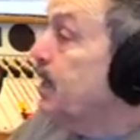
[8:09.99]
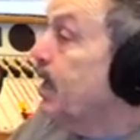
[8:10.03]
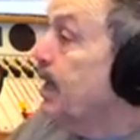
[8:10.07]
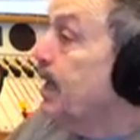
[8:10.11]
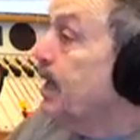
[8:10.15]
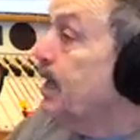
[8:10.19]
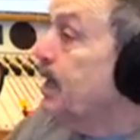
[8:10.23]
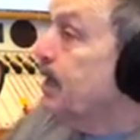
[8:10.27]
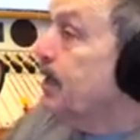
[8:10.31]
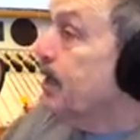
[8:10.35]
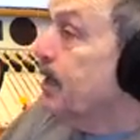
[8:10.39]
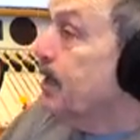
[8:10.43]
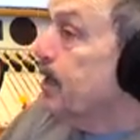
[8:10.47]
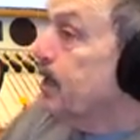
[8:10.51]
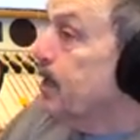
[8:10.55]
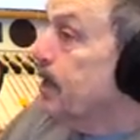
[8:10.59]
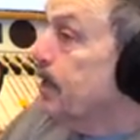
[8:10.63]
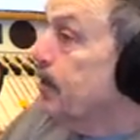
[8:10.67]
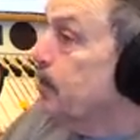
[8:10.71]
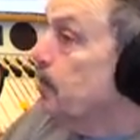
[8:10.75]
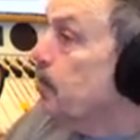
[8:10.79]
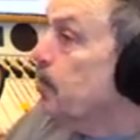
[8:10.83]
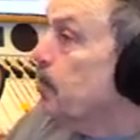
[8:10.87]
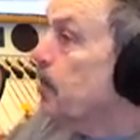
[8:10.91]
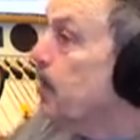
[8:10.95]
And
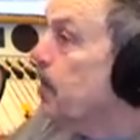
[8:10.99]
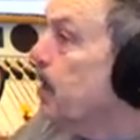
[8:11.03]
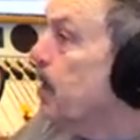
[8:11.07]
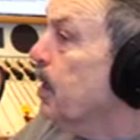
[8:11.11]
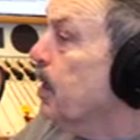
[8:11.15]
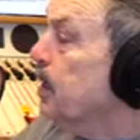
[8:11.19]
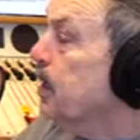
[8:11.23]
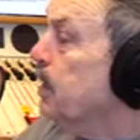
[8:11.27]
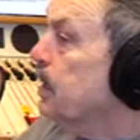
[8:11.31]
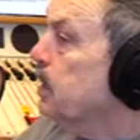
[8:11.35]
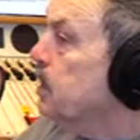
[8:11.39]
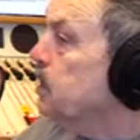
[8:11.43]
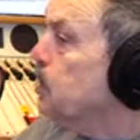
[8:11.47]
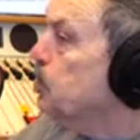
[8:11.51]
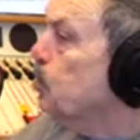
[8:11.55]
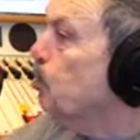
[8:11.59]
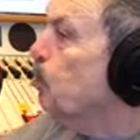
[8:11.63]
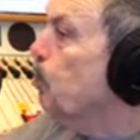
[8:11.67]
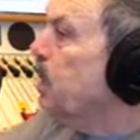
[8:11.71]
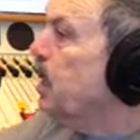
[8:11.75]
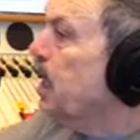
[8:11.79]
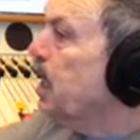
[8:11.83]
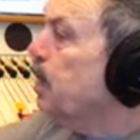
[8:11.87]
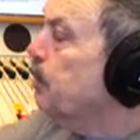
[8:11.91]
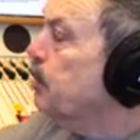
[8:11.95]
I guess, so
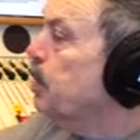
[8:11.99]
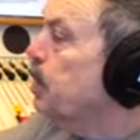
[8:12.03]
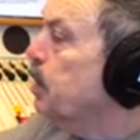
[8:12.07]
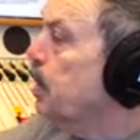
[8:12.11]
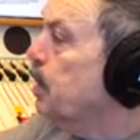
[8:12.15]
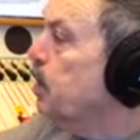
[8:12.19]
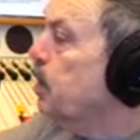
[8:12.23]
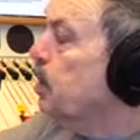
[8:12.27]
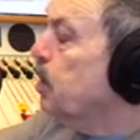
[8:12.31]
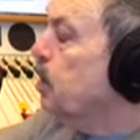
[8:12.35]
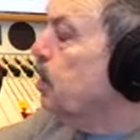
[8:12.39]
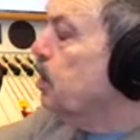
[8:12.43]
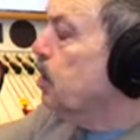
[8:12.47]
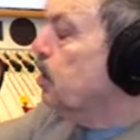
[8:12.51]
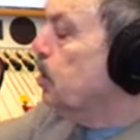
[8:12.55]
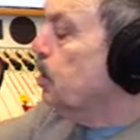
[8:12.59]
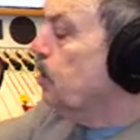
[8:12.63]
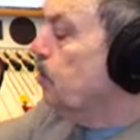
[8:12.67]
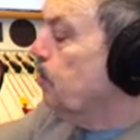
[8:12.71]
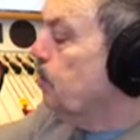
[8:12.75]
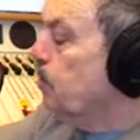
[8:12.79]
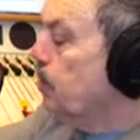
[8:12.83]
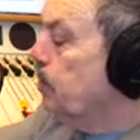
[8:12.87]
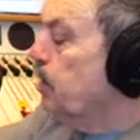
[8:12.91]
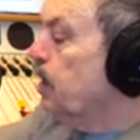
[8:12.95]
what happened then,
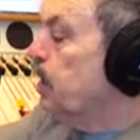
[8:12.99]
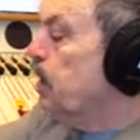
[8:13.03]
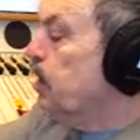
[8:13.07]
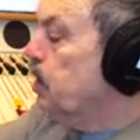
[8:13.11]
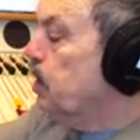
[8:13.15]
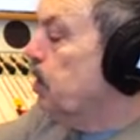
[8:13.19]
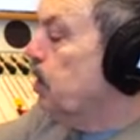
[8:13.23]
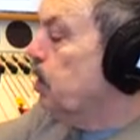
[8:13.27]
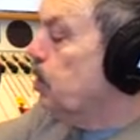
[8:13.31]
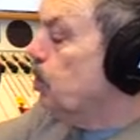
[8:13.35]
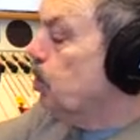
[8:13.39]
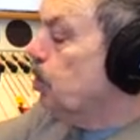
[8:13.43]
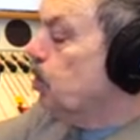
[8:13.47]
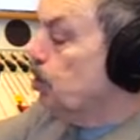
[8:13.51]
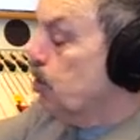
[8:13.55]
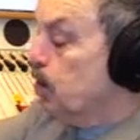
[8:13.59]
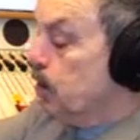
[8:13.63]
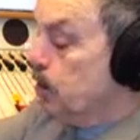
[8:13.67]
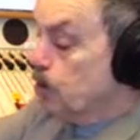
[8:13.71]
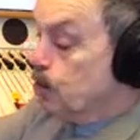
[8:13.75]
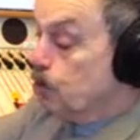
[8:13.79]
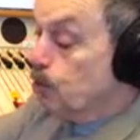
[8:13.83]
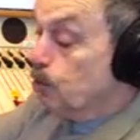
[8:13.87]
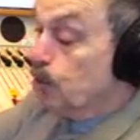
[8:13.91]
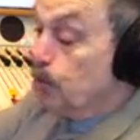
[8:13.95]
from then until I
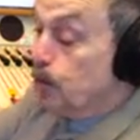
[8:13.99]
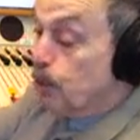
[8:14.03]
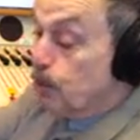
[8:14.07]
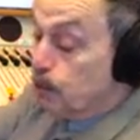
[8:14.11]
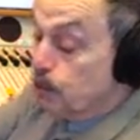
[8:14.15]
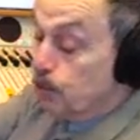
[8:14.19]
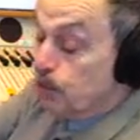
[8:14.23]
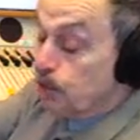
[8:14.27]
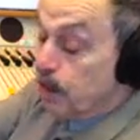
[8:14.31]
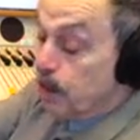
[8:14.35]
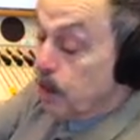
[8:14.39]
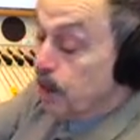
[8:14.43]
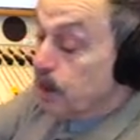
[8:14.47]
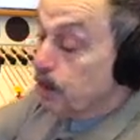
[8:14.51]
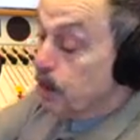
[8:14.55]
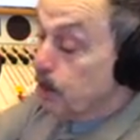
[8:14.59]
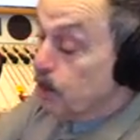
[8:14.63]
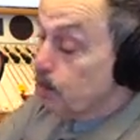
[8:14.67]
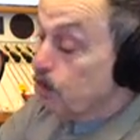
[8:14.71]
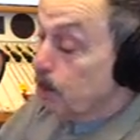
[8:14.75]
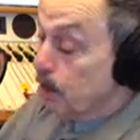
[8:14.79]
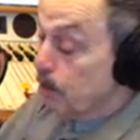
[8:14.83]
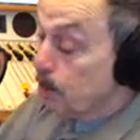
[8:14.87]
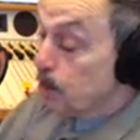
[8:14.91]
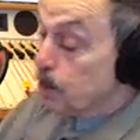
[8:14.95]
saw you in the
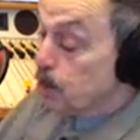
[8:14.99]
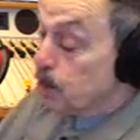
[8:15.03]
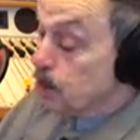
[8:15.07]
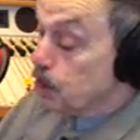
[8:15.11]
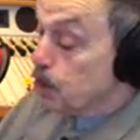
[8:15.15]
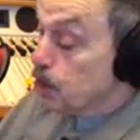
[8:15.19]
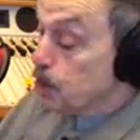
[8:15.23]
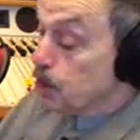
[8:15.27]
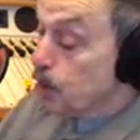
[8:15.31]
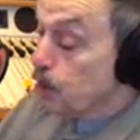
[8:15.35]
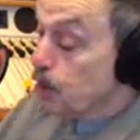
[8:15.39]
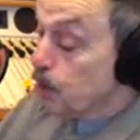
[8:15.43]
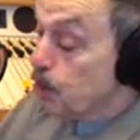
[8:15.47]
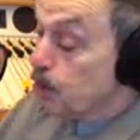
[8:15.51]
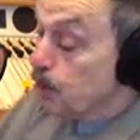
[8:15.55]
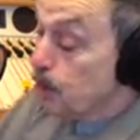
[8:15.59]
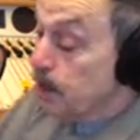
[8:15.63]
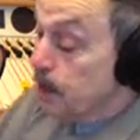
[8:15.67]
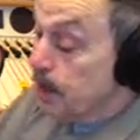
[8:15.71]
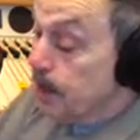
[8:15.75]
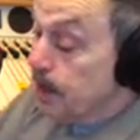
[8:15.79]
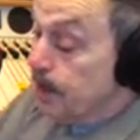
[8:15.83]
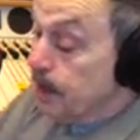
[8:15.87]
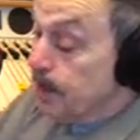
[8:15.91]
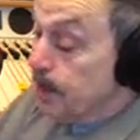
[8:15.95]
one-person show,
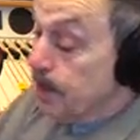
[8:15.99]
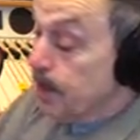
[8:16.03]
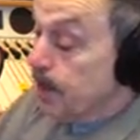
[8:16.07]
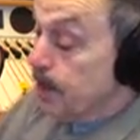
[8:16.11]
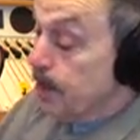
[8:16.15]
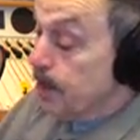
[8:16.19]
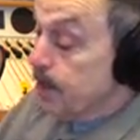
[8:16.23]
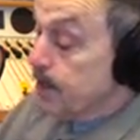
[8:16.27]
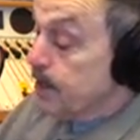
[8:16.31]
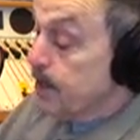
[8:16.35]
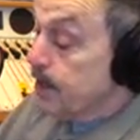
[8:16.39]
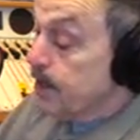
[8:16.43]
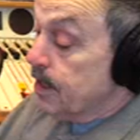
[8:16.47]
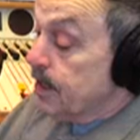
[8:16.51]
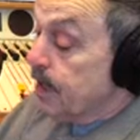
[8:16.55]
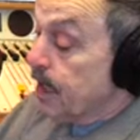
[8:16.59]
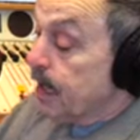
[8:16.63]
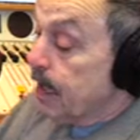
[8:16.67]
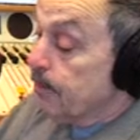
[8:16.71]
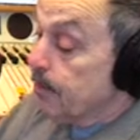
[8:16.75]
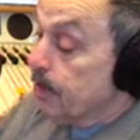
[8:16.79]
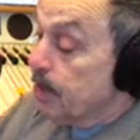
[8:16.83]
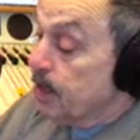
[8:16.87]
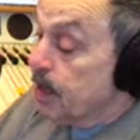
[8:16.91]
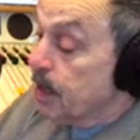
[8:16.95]
it didn't
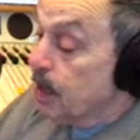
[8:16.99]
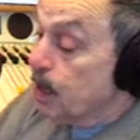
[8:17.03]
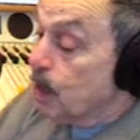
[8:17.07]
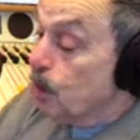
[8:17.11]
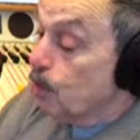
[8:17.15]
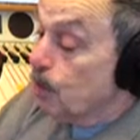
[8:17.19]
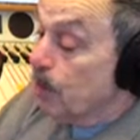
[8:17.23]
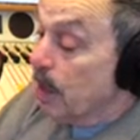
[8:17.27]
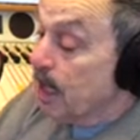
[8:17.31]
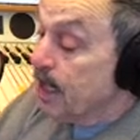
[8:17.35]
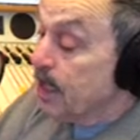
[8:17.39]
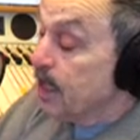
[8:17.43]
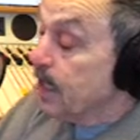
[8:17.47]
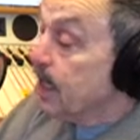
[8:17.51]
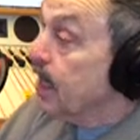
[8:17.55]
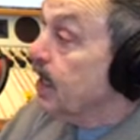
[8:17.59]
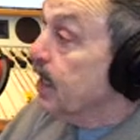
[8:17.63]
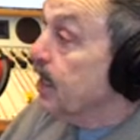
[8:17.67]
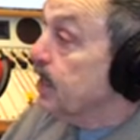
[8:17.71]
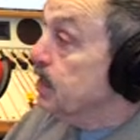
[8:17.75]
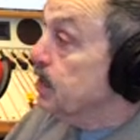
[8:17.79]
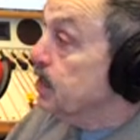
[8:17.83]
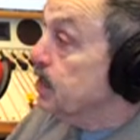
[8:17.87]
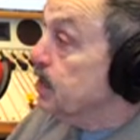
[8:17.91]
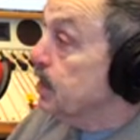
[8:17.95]
happen, Erotic
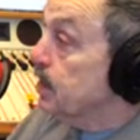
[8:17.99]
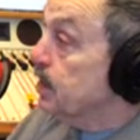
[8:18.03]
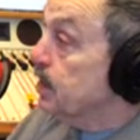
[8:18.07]
Odyssey.